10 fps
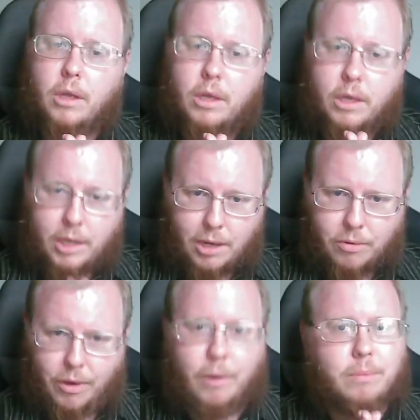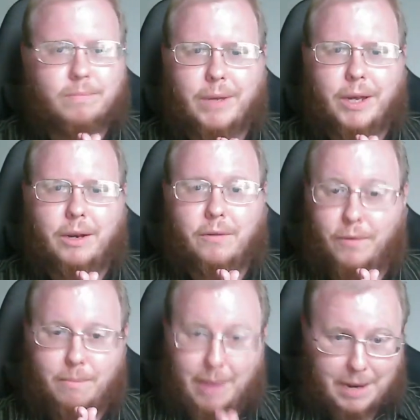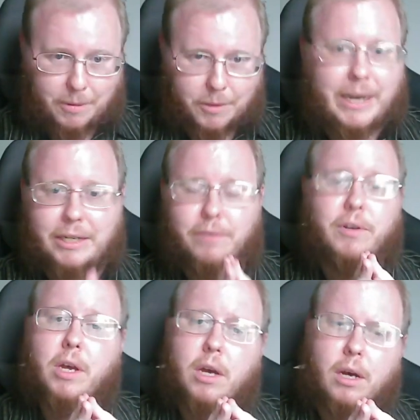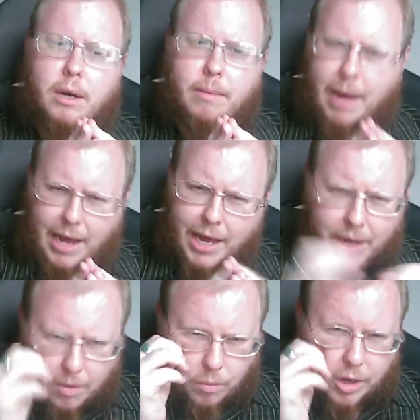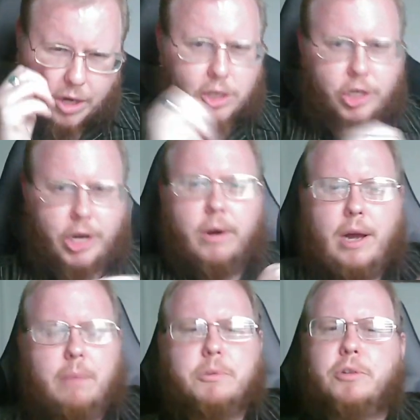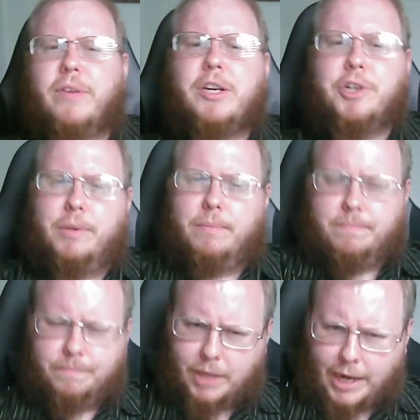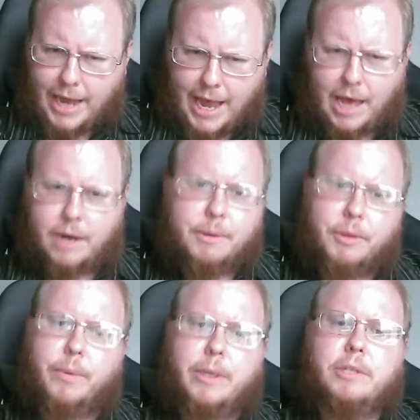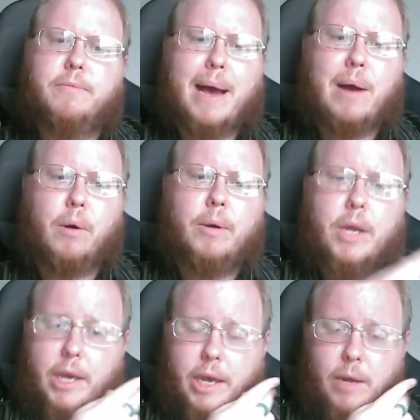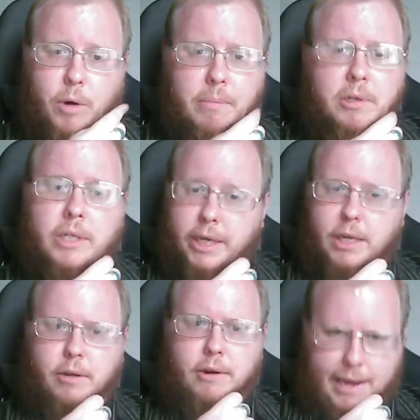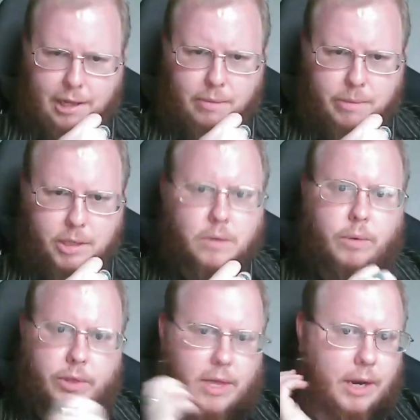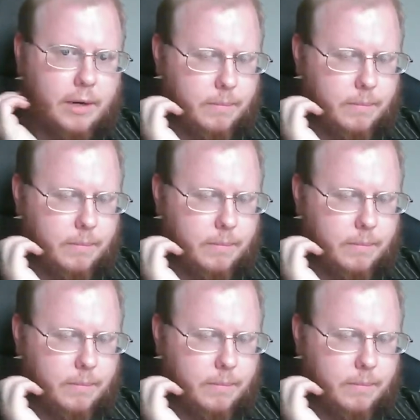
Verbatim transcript: Here, though, and from my perspective, um, I wanted to share an observation that I had about the Rings of Power and one particular element within it.